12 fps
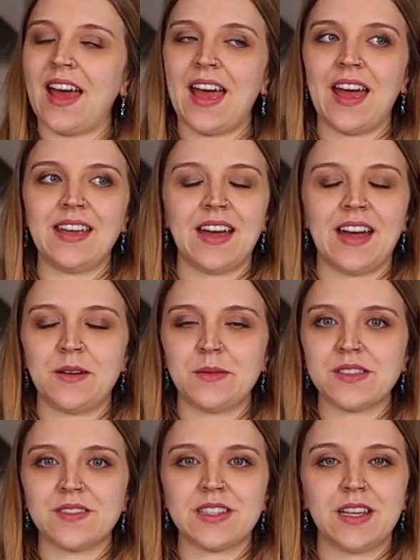8
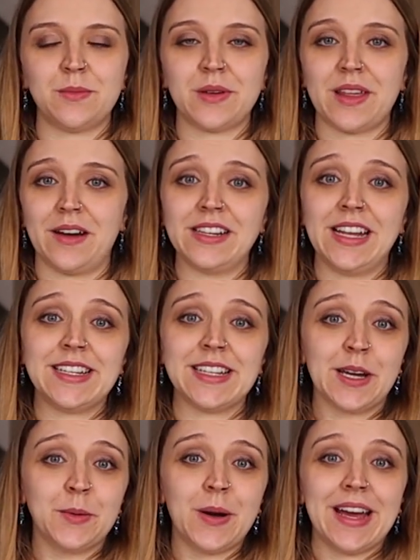hours of sleep without
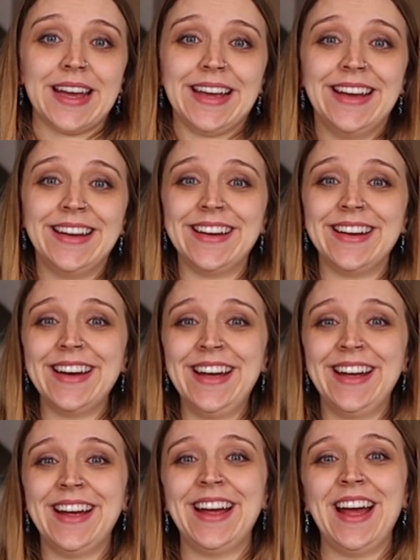needing a wee.
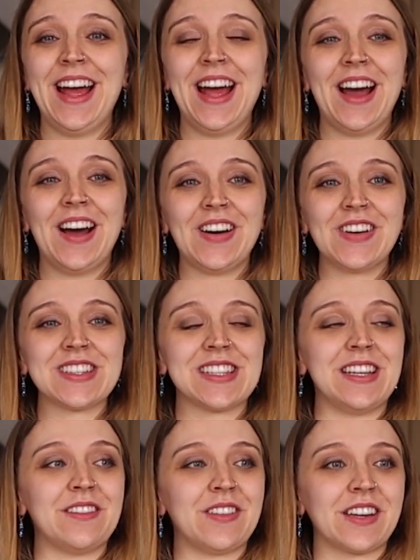
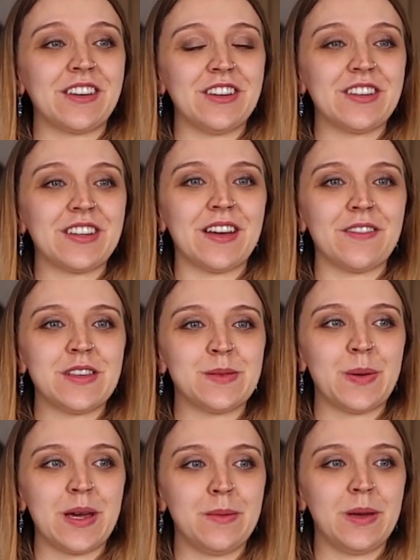Honestly, if I could have this
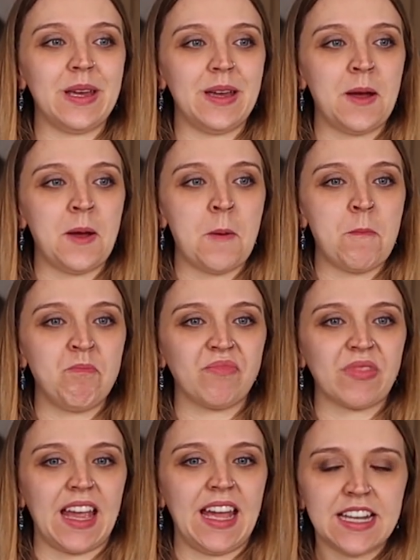baby
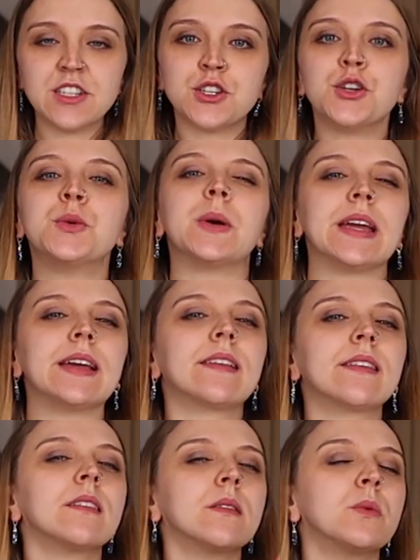in 2
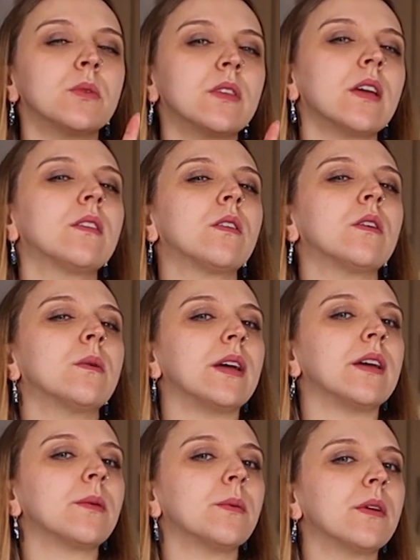weeks, we'll say 2
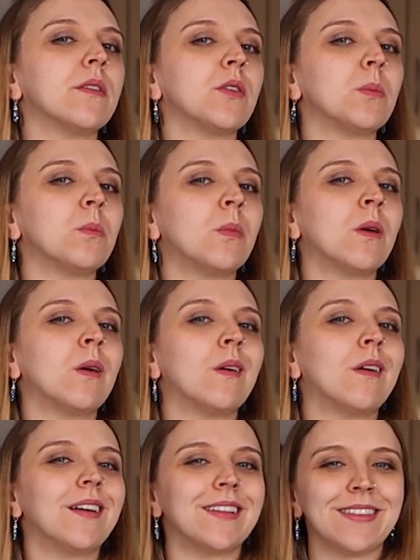weeks, we'll give him
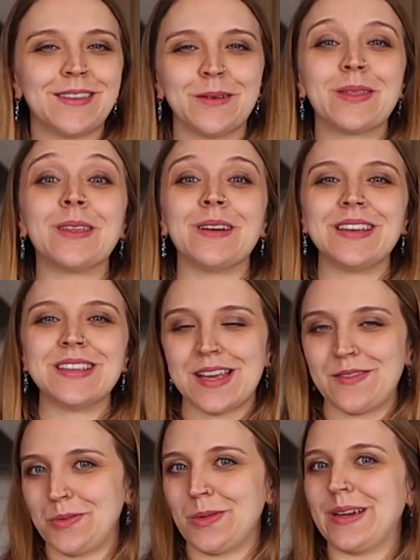until
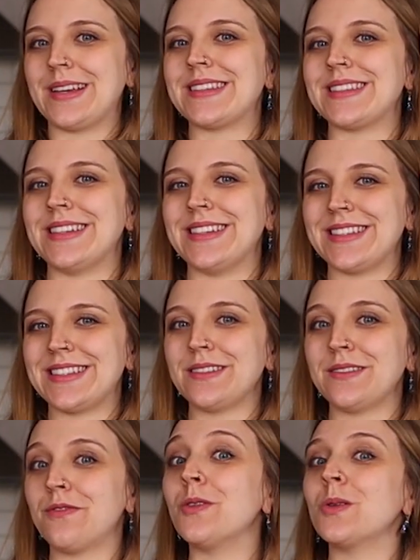37 weeks till his
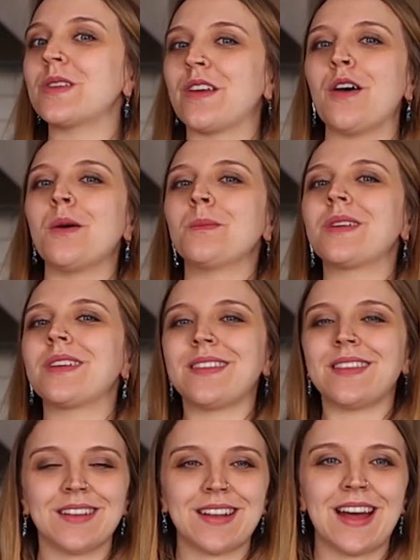full term,
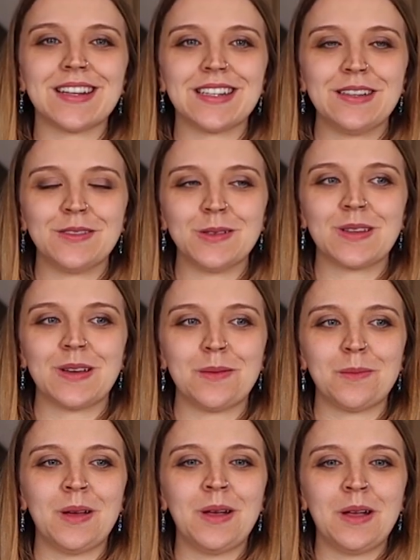considered actually full
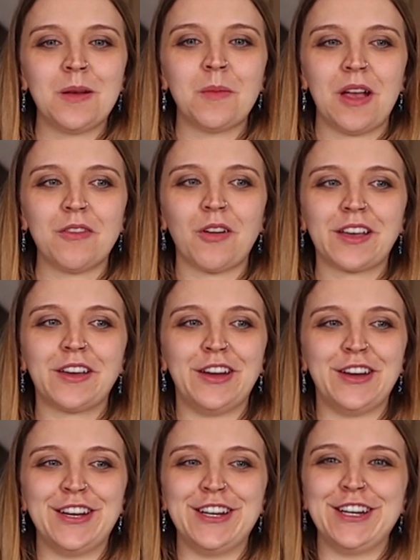term. If I
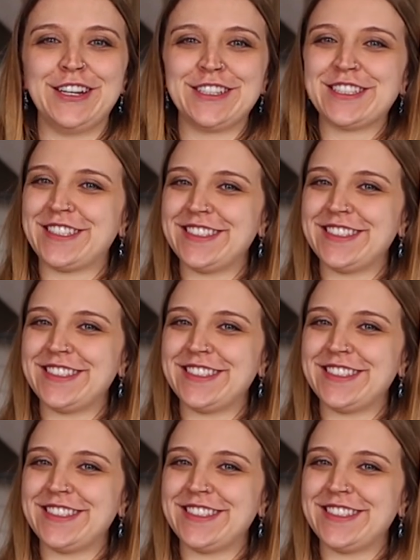could